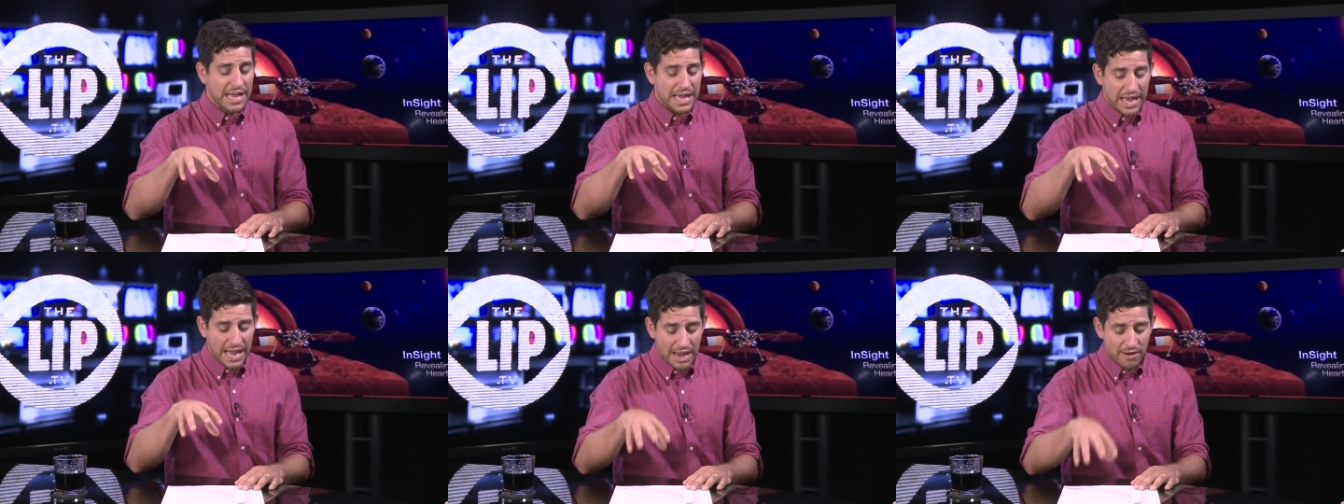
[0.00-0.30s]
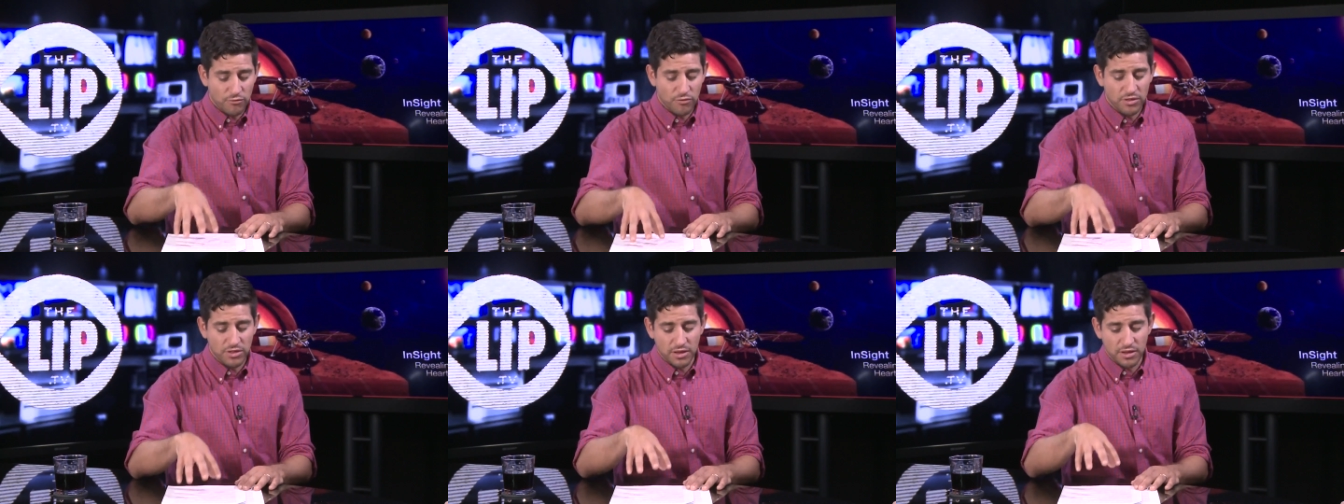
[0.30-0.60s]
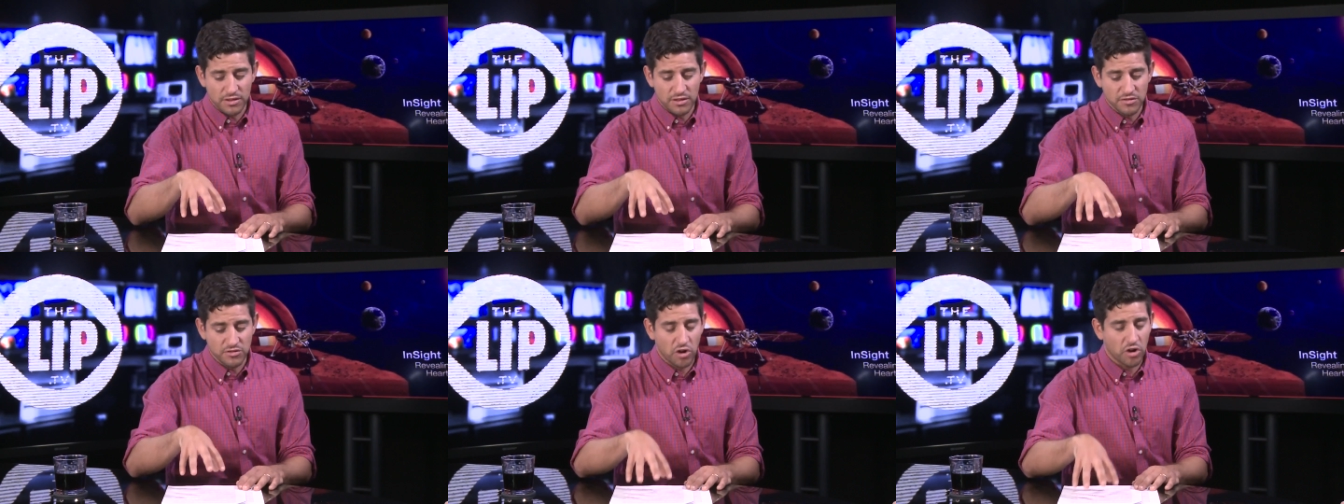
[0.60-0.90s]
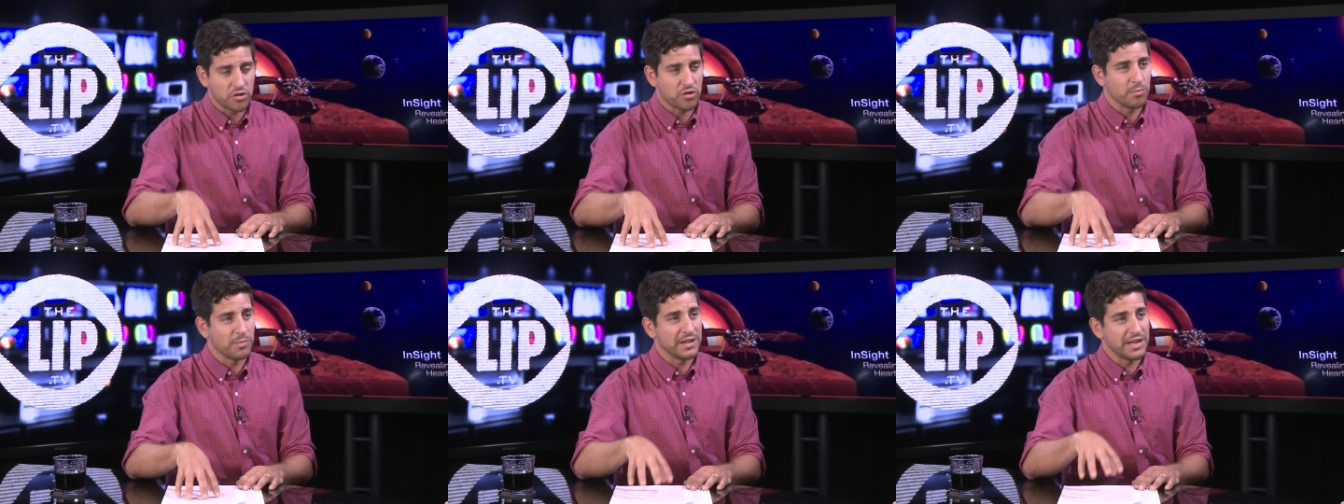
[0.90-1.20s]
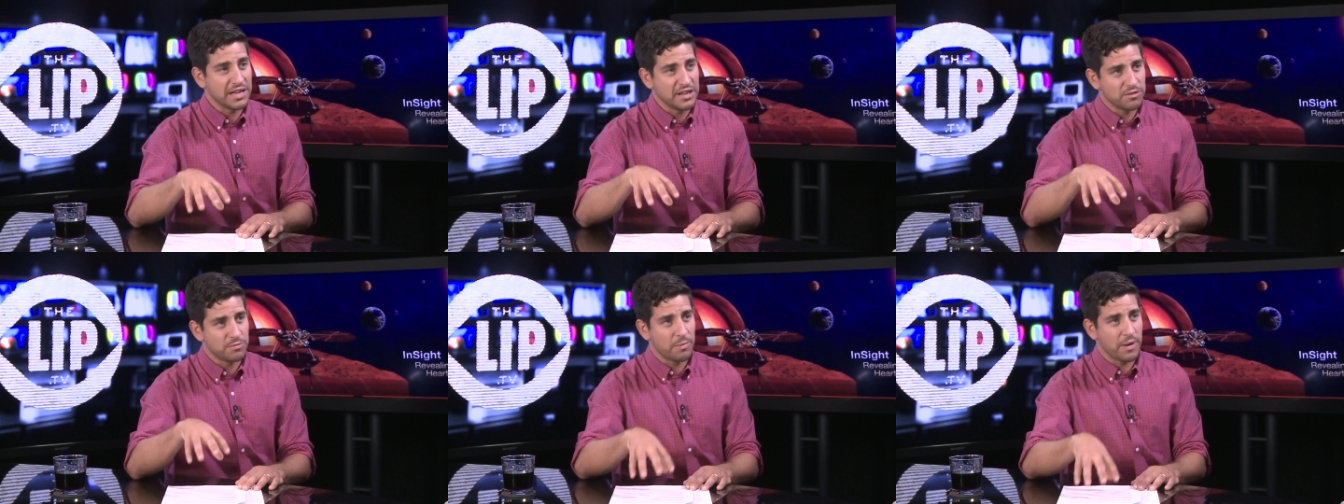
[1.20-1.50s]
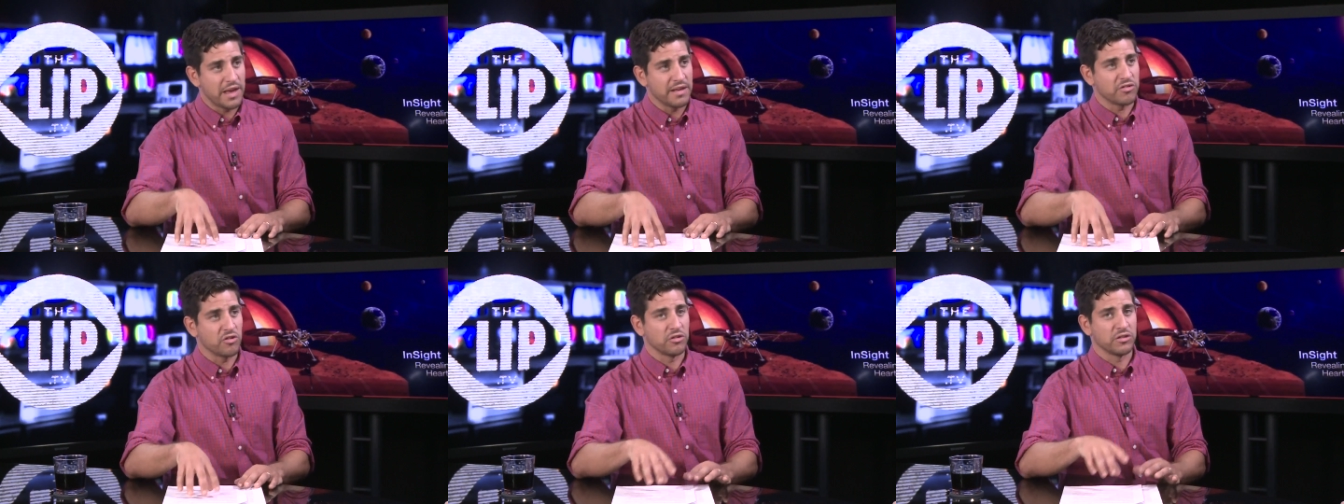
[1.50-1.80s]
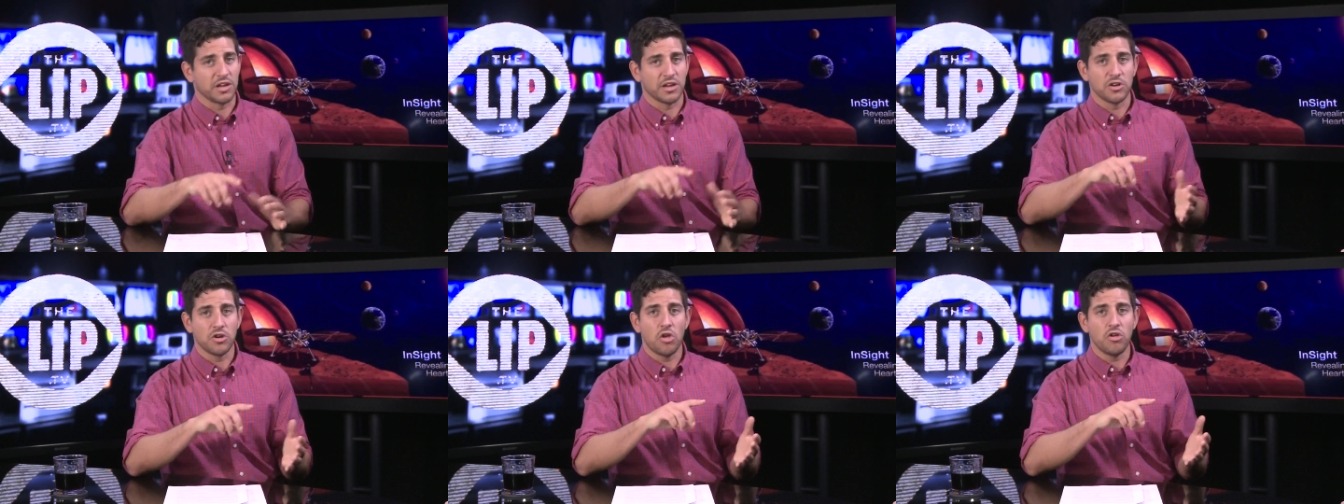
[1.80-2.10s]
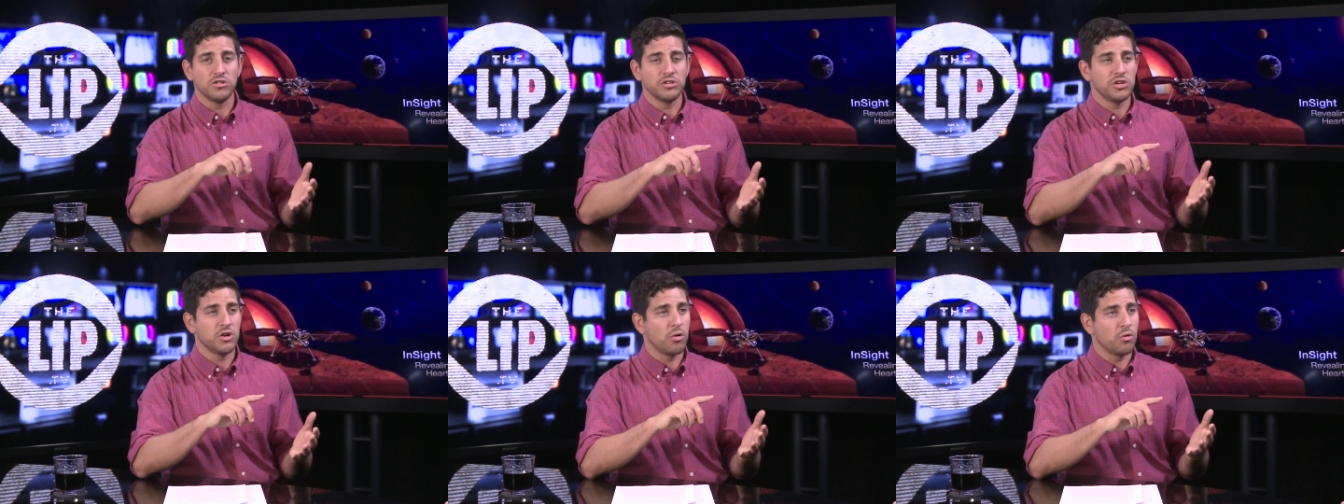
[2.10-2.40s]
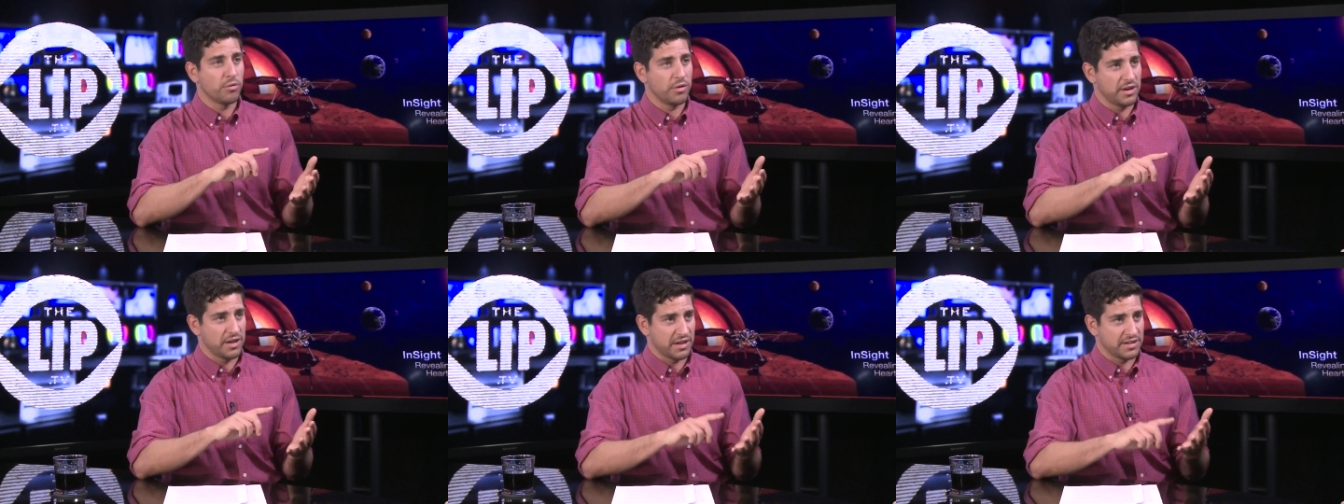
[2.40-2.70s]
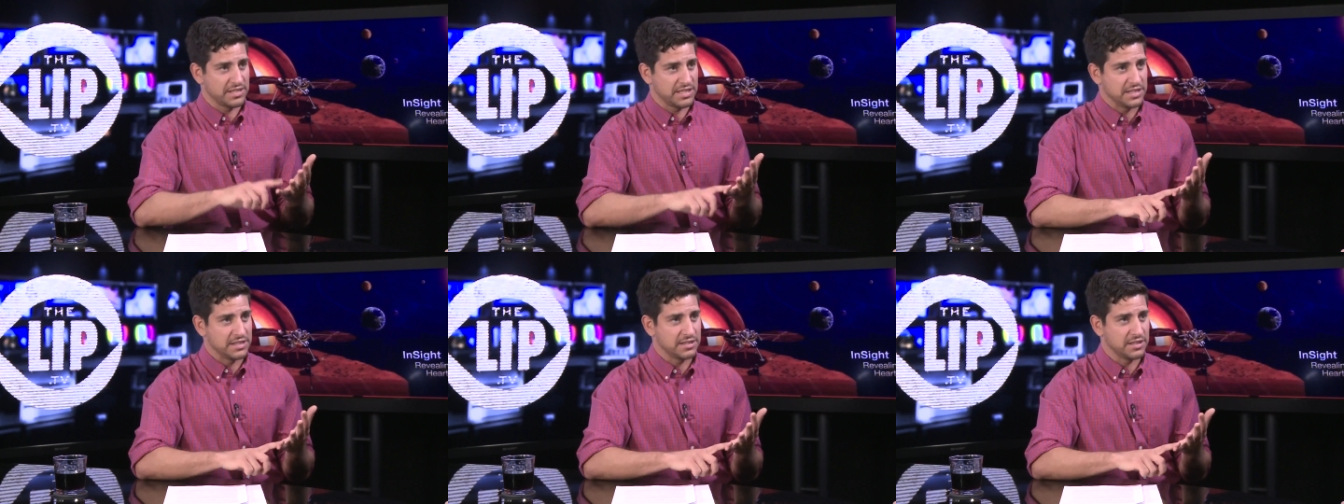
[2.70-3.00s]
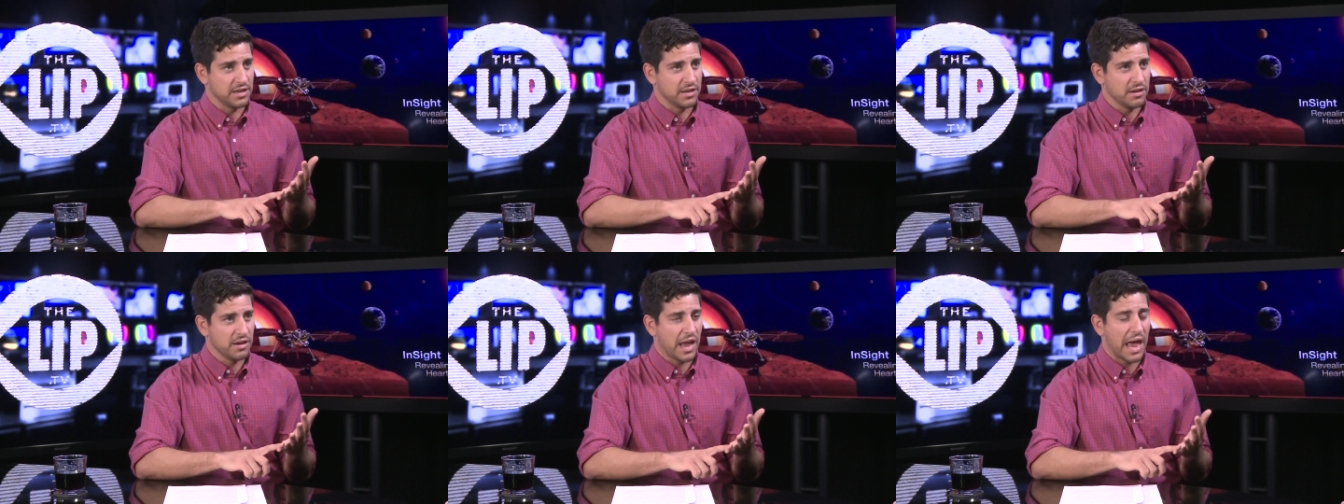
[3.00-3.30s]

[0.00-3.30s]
everything in this document is based on technology already existing